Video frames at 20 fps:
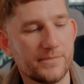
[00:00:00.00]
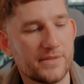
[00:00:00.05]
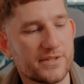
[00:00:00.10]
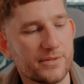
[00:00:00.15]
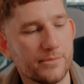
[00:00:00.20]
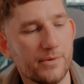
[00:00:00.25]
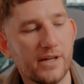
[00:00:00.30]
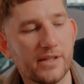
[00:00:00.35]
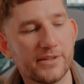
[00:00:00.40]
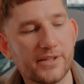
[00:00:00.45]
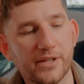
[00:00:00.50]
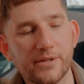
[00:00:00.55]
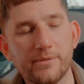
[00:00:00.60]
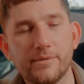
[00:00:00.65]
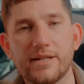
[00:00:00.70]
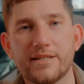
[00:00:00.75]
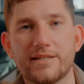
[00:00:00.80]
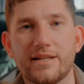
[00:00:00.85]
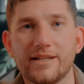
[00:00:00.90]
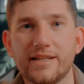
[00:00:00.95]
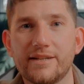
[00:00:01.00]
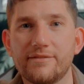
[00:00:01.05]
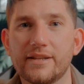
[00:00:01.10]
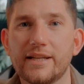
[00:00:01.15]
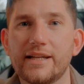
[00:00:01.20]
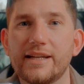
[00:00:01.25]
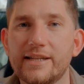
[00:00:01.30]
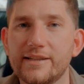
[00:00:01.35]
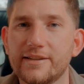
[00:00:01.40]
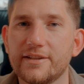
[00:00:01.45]
So what I'll do is I'll leave a
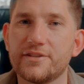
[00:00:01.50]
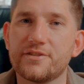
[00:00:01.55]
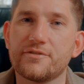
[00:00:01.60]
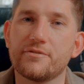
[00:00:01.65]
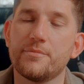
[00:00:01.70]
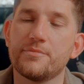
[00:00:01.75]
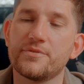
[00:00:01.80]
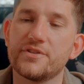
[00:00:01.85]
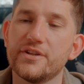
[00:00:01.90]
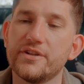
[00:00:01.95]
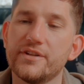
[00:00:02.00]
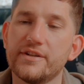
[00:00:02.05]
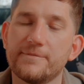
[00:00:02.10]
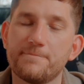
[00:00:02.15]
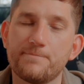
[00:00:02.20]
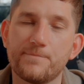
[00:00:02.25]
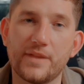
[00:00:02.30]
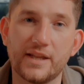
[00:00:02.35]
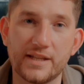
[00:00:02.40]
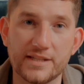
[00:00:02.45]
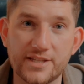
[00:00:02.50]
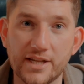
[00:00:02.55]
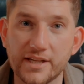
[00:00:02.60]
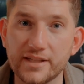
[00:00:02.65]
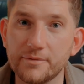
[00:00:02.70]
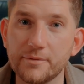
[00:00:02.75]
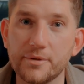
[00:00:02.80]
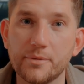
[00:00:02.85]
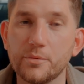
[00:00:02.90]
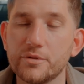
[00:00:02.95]
link in the description. I
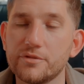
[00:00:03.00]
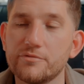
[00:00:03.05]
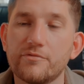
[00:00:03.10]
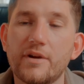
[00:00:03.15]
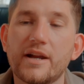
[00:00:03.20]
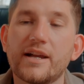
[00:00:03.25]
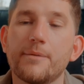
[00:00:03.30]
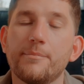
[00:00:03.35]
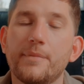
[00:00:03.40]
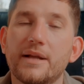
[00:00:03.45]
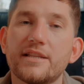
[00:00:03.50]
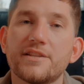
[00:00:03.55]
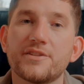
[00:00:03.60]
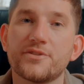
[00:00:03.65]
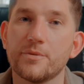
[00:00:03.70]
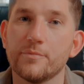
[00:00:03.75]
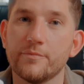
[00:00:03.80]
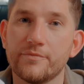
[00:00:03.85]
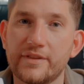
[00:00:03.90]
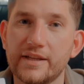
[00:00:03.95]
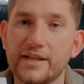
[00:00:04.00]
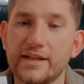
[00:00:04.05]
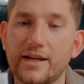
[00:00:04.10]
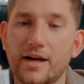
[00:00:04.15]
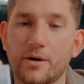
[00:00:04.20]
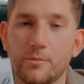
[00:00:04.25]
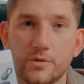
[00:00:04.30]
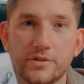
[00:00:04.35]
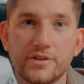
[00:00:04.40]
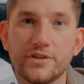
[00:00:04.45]
genuinely wouldn't recommend something
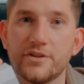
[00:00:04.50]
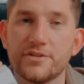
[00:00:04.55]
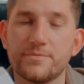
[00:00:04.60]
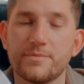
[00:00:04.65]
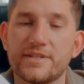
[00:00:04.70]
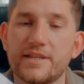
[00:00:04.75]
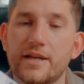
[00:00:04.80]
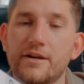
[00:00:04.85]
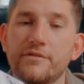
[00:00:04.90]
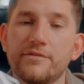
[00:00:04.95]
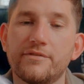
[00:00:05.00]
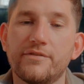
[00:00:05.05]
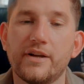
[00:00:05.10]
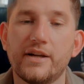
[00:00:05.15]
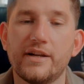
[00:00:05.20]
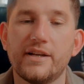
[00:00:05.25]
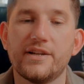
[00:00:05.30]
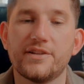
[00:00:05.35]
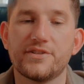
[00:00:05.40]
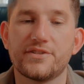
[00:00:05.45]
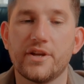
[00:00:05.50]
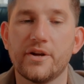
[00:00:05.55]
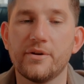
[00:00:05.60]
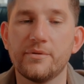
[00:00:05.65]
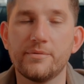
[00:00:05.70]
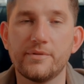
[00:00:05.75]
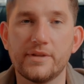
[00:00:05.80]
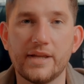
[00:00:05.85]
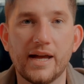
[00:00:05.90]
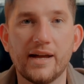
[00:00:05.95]
I wouldn't use myself.
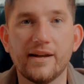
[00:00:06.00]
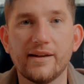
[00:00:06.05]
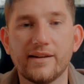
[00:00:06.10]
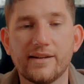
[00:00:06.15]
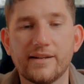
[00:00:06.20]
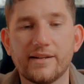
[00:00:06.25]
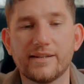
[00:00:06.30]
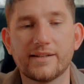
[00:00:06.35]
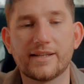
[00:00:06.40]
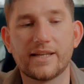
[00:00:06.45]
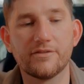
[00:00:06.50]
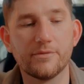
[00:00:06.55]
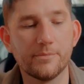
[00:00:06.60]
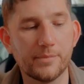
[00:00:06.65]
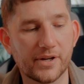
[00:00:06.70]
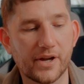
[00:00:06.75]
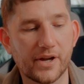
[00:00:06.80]
So yeah, give them a